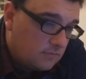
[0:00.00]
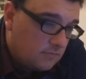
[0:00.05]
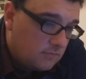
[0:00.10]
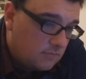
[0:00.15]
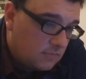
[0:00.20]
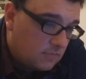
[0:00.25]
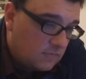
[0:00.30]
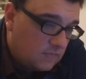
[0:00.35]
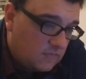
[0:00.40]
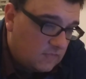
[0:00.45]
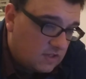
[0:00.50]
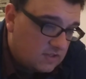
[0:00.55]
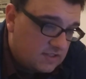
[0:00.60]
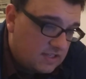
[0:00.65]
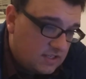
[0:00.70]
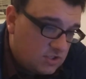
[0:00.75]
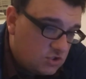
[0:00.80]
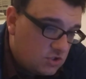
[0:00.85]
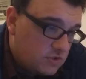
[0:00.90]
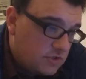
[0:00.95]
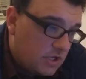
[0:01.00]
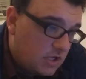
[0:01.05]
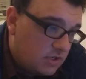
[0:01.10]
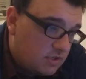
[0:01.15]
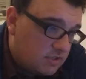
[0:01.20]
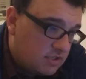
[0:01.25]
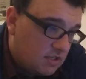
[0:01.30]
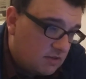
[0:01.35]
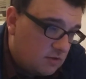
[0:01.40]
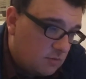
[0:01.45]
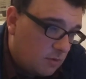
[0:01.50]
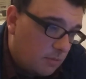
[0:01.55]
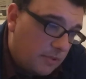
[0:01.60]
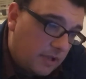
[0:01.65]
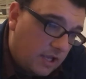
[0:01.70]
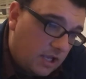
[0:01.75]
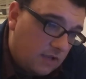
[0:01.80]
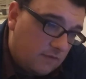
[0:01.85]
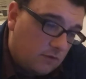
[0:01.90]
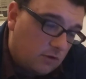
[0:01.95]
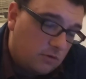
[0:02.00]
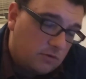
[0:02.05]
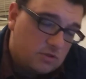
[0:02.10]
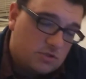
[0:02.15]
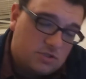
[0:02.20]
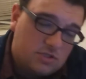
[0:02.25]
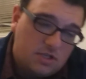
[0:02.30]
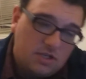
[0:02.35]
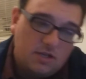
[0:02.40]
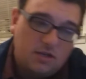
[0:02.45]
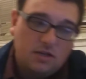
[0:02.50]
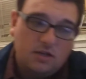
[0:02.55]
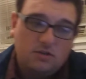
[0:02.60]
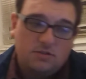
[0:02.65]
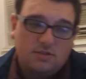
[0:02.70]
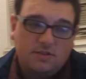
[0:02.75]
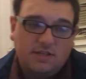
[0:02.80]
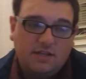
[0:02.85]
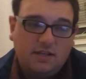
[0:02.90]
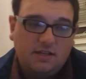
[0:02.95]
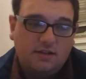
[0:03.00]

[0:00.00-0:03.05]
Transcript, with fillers: Because that's just unacceptable behavior. You're sitting there saying,